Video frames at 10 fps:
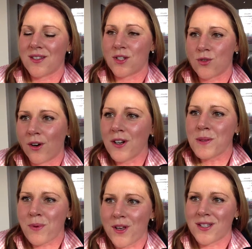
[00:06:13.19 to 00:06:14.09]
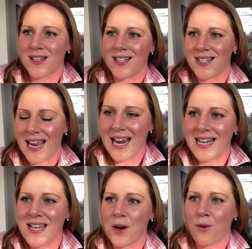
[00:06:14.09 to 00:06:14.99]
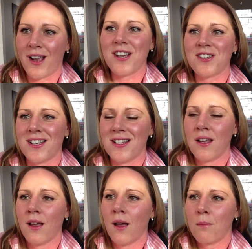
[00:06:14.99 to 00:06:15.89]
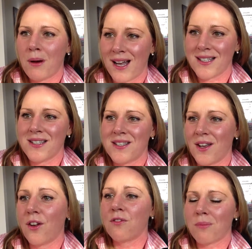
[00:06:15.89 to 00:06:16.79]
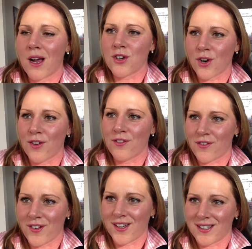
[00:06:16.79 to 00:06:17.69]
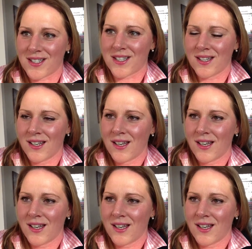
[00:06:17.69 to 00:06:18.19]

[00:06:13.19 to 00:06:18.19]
The strongest person in any equation passes the olive branch over first.